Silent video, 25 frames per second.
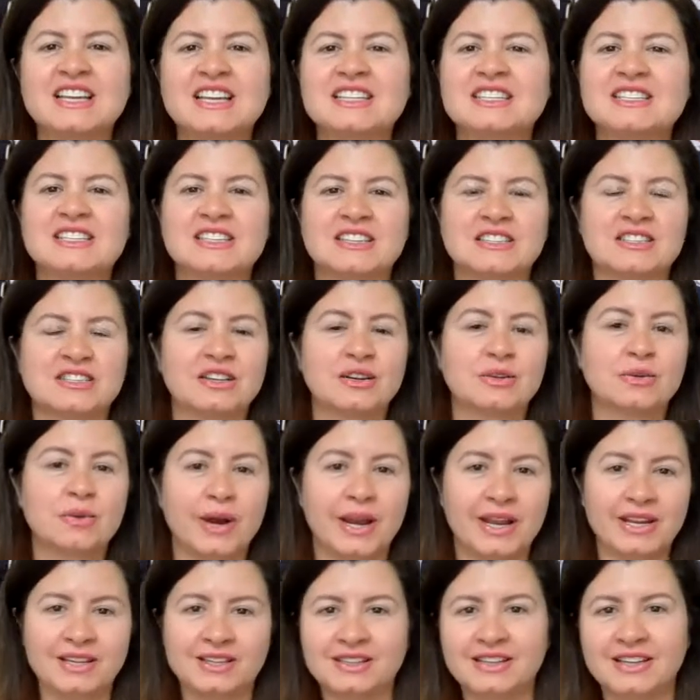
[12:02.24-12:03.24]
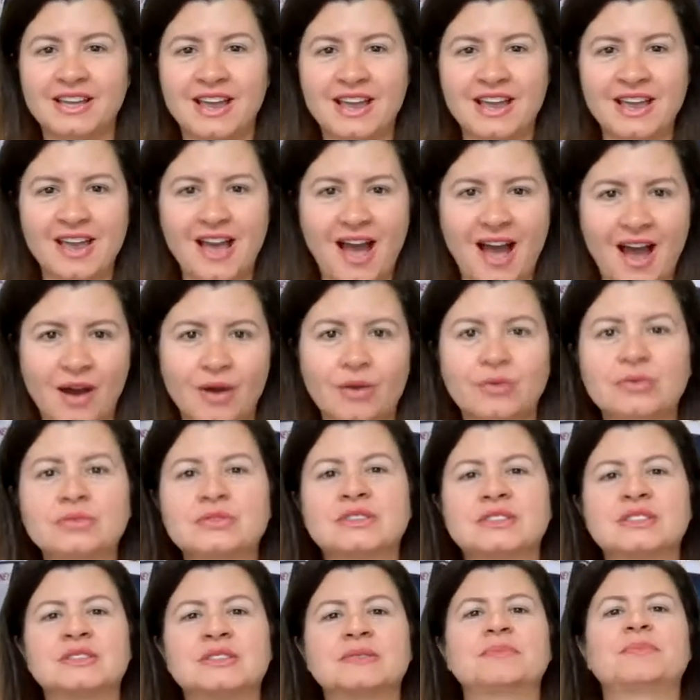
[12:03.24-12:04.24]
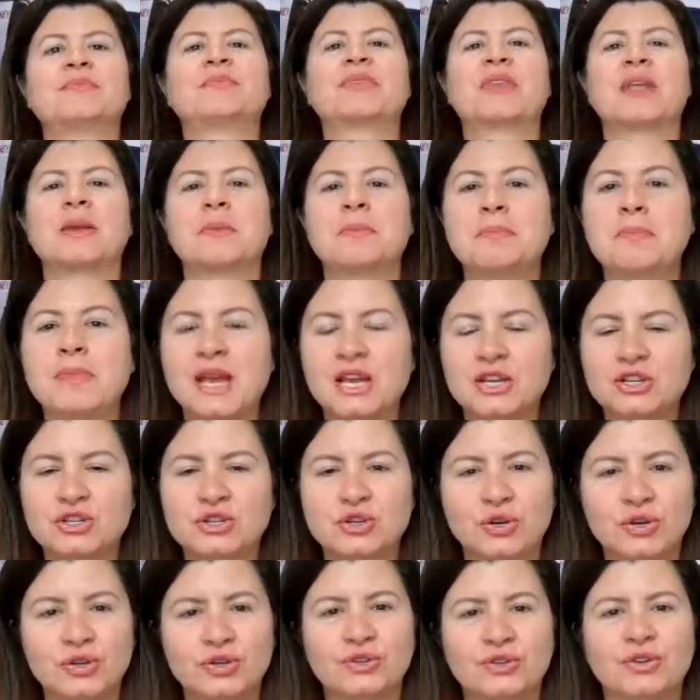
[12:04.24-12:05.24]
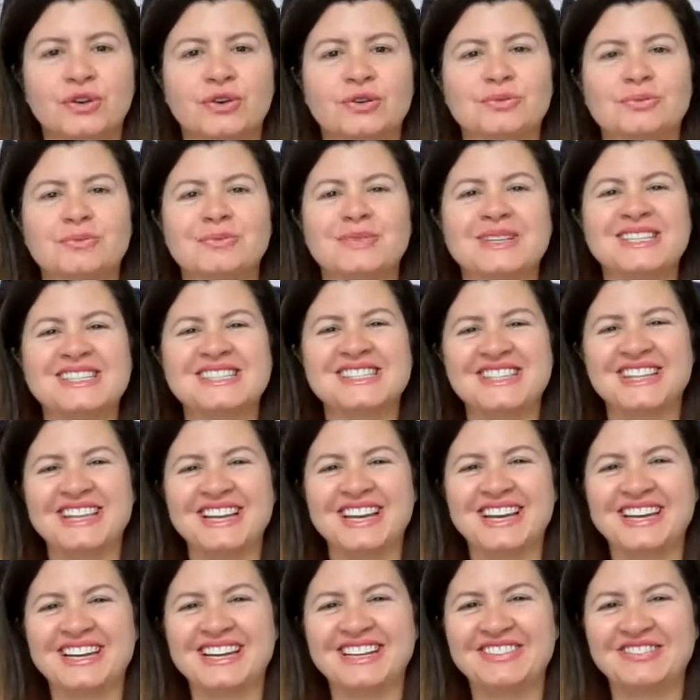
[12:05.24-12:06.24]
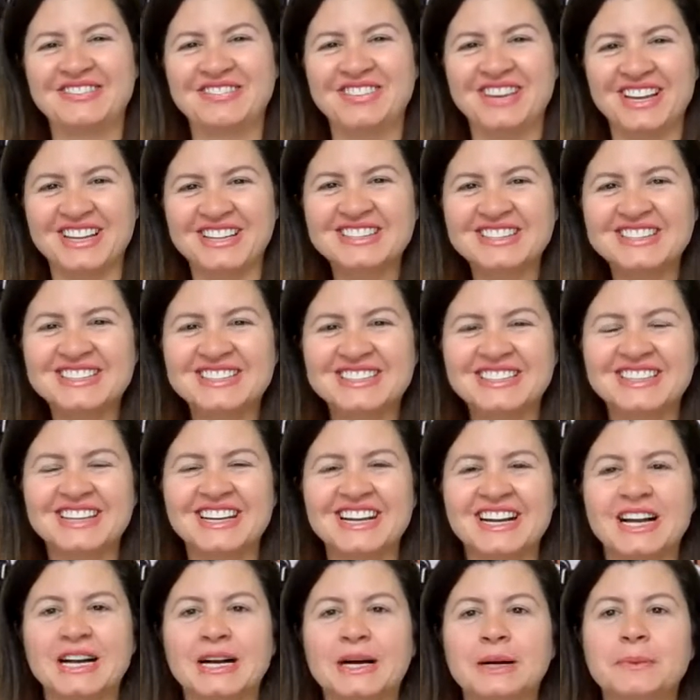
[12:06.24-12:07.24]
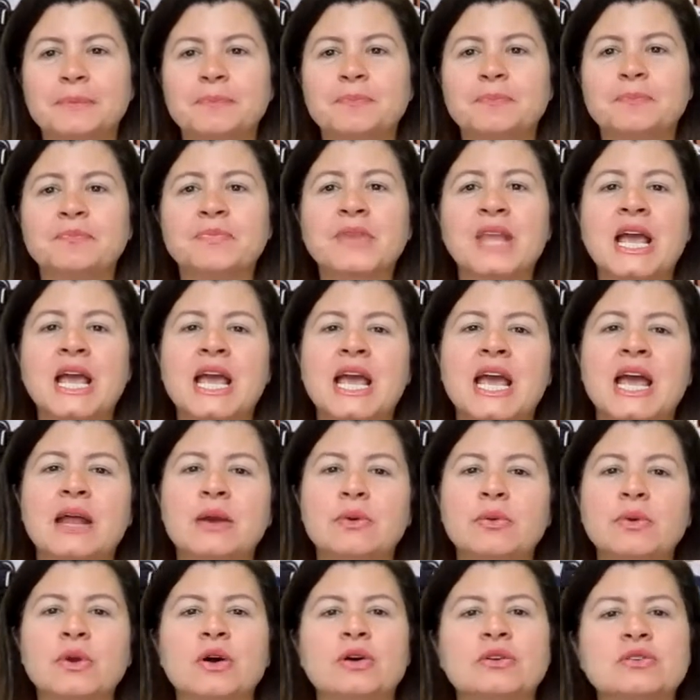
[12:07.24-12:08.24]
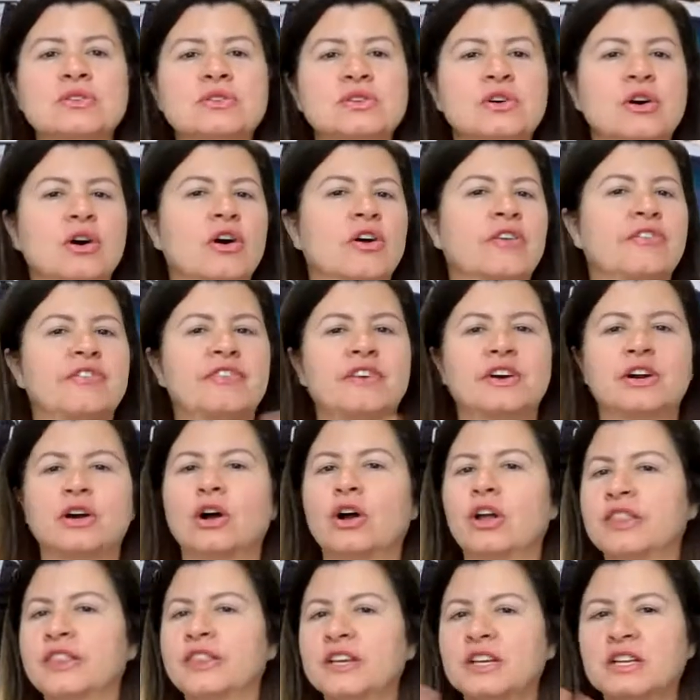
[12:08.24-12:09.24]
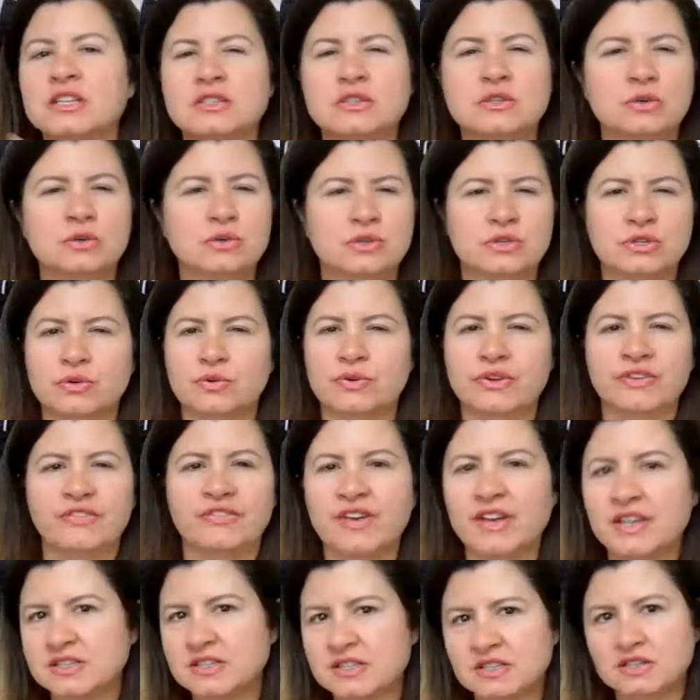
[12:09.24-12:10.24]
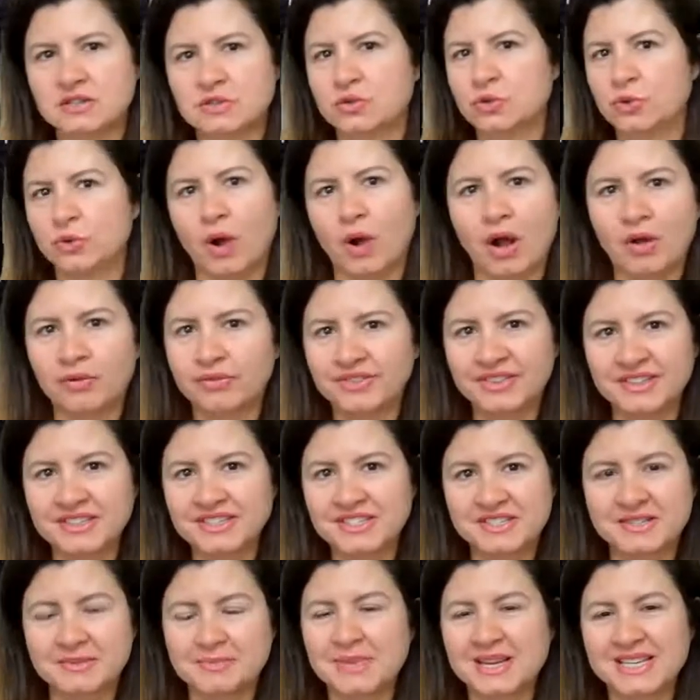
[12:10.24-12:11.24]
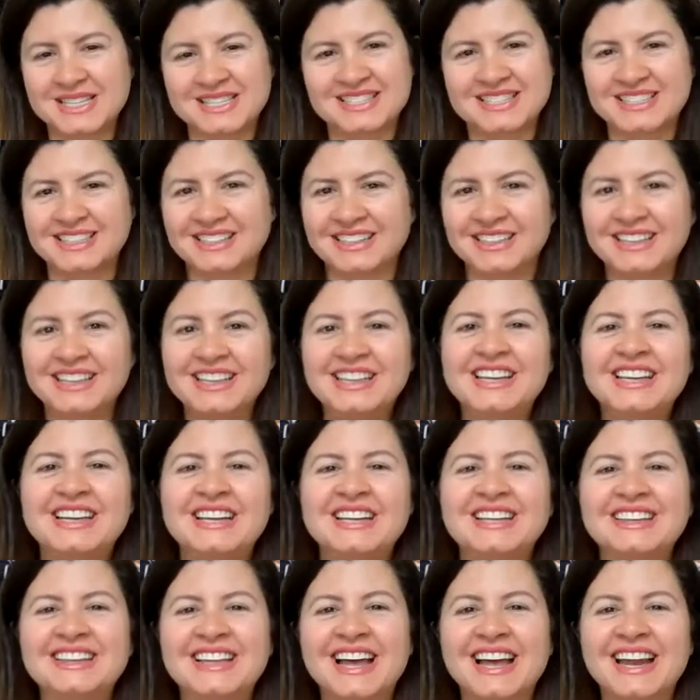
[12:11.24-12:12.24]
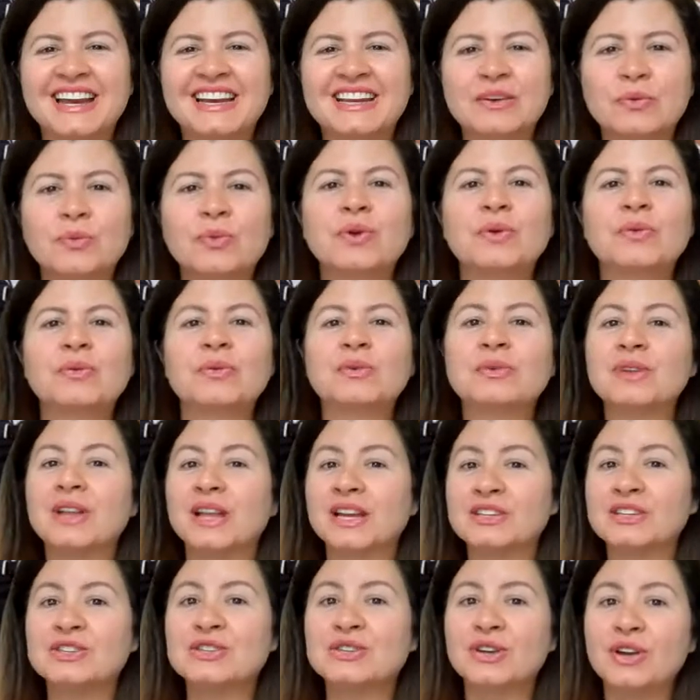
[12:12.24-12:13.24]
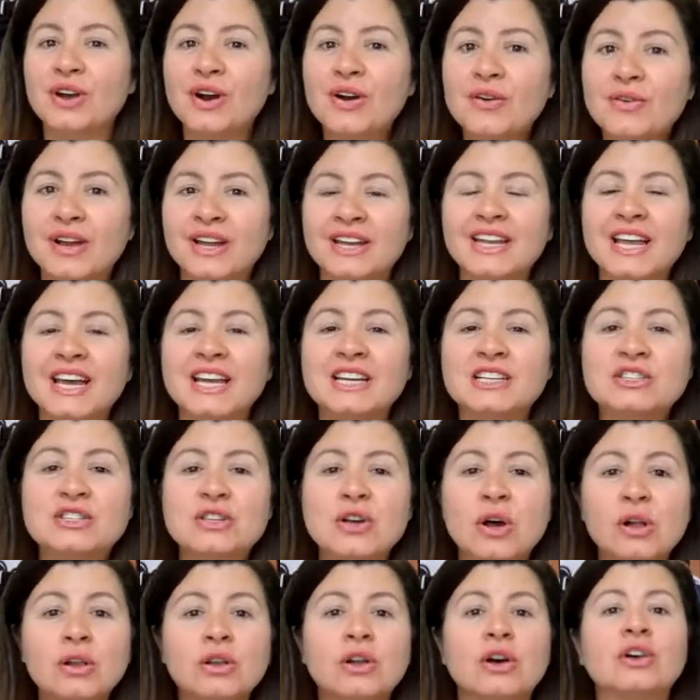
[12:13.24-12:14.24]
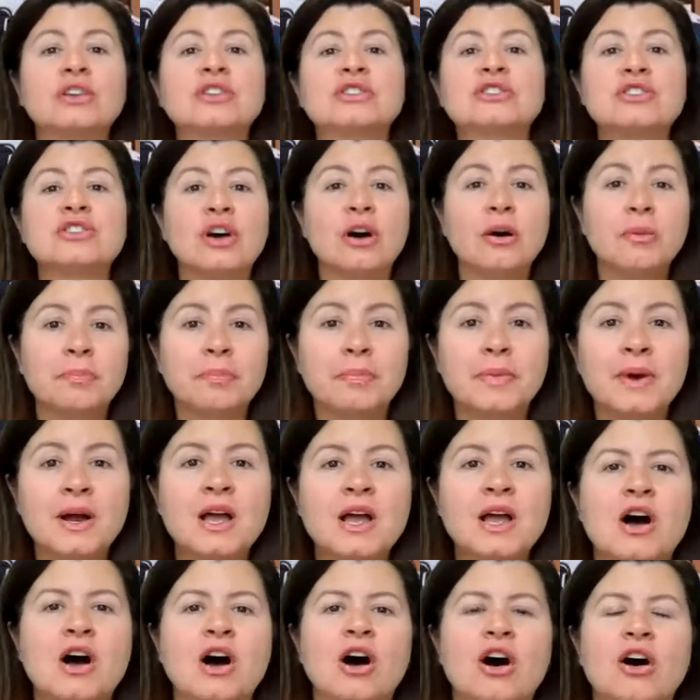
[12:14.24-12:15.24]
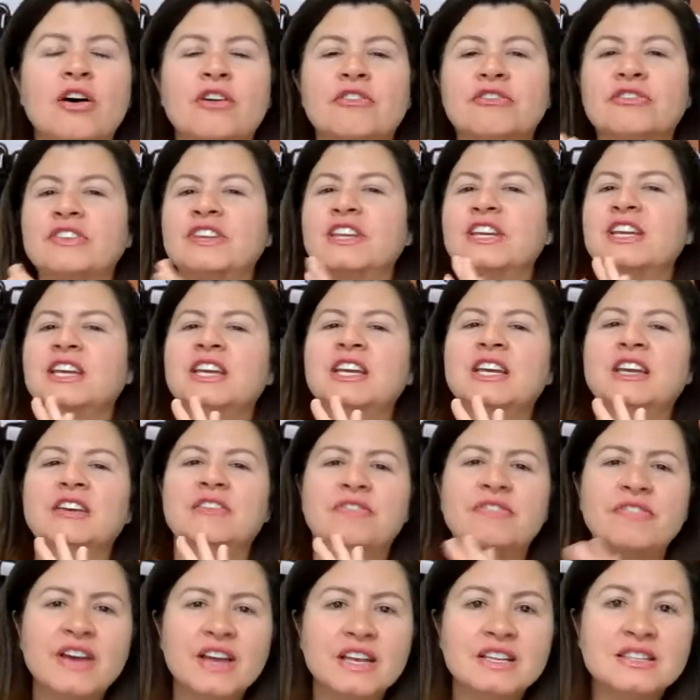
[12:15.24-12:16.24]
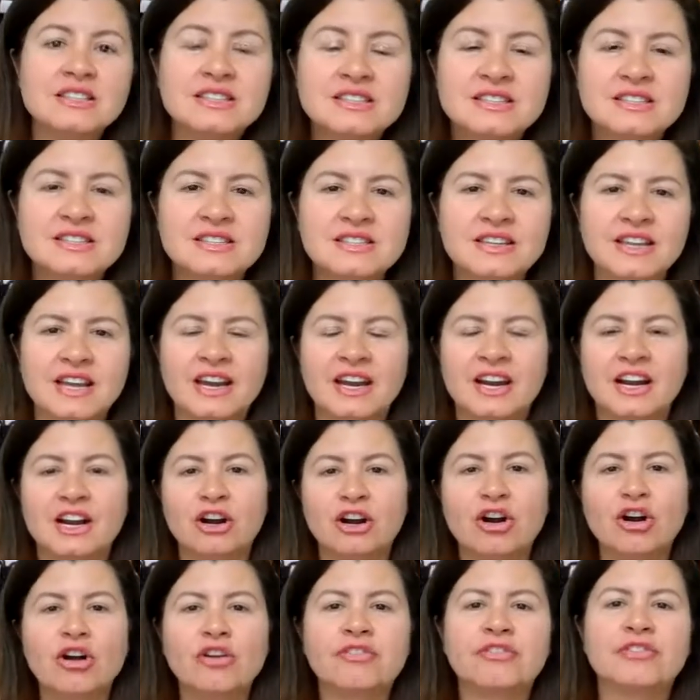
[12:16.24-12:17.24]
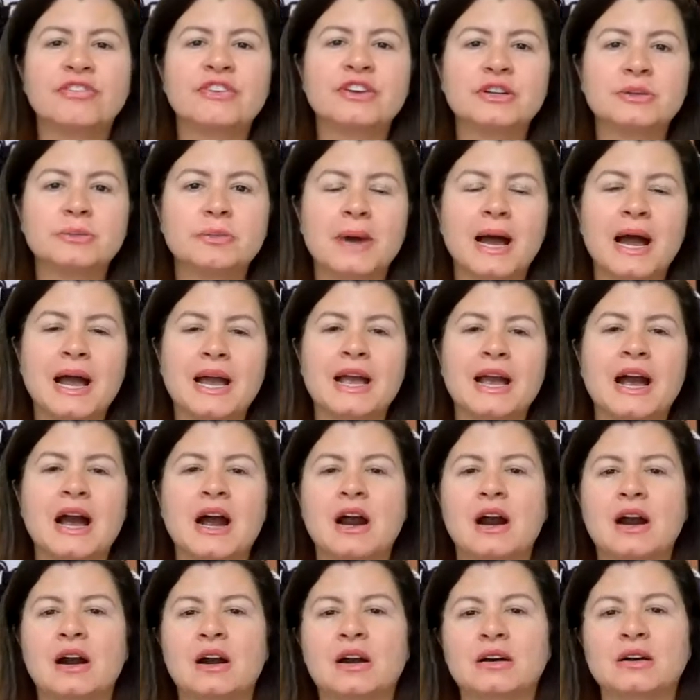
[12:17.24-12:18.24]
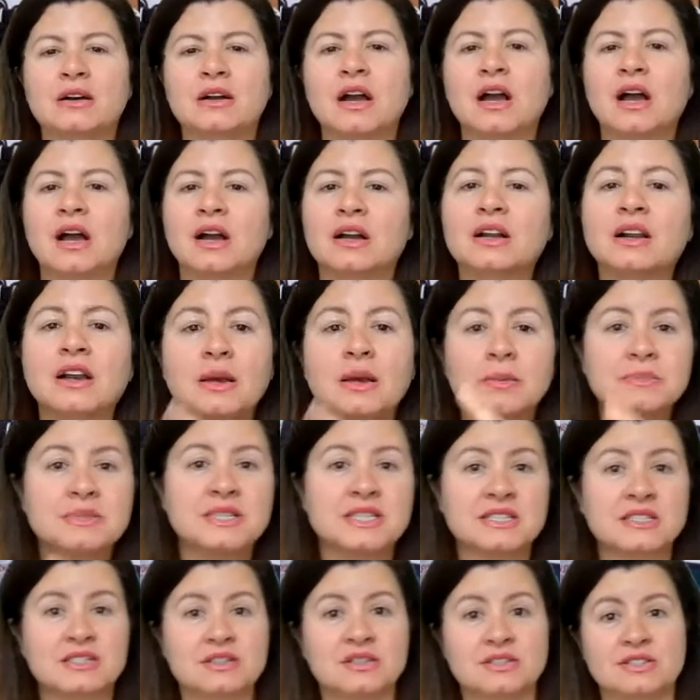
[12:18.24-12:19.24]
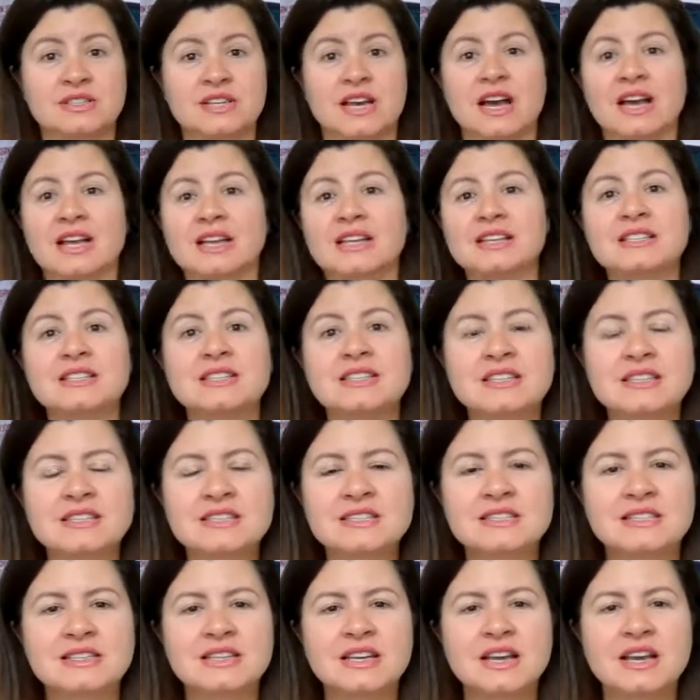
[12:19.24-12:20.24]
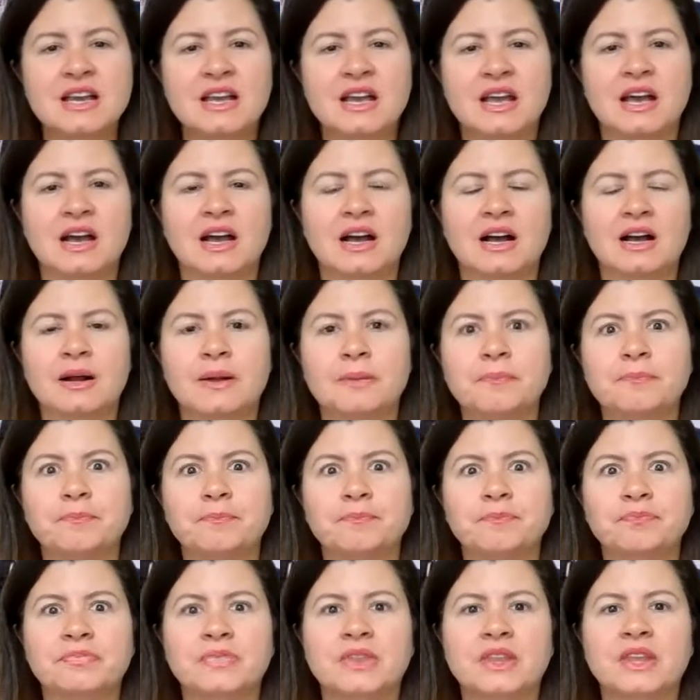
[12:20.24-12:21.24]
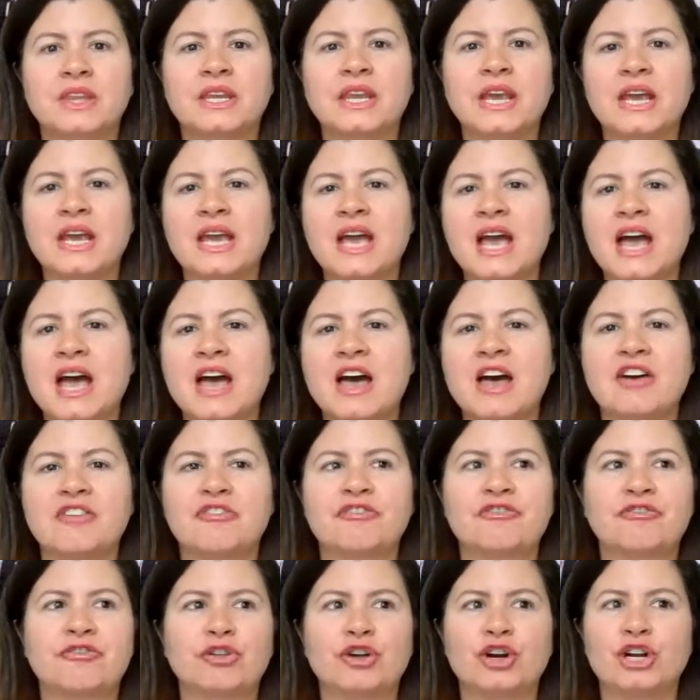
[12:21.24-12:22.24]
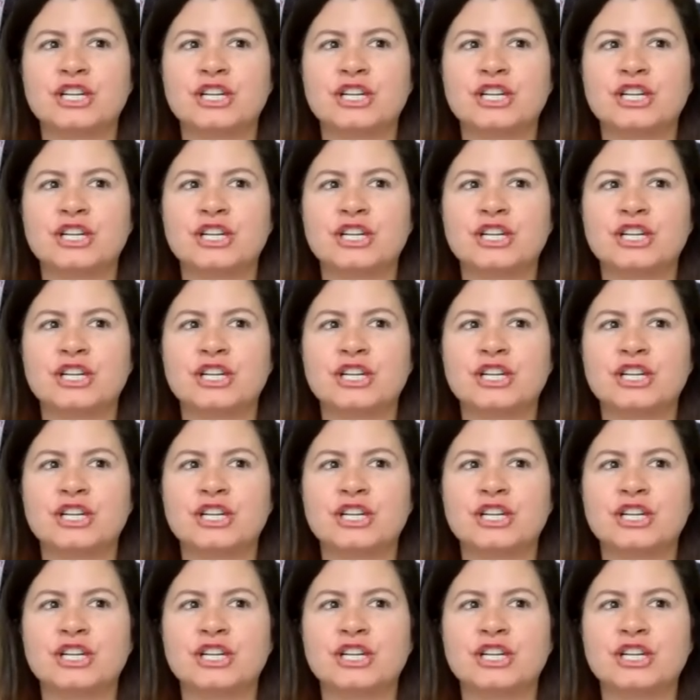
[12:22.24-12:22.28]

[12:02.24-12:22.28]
such a great day out. Make sure you don't miss that event. And we also offer other social events throughout the semester that we will let you know. And that's all on top of the events that are offered by our clubs and societies. They have, for